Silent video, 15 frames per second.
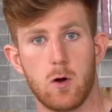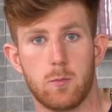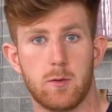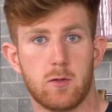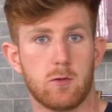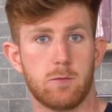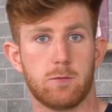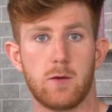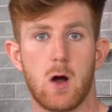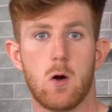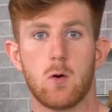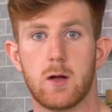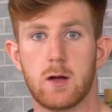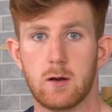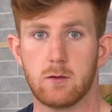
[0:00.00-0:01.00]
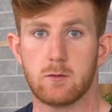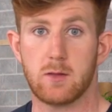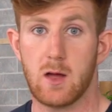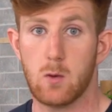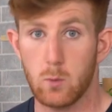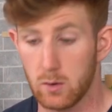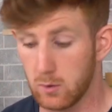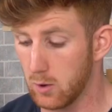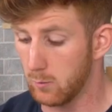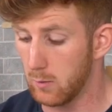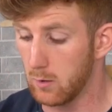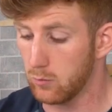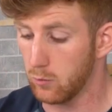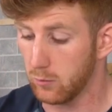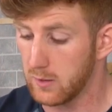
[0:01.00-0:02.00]
or bits of flour in it, they will come
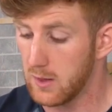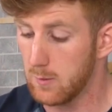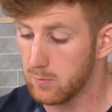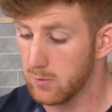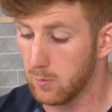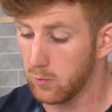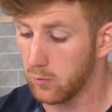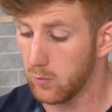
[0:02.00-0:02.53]
out. Just keep them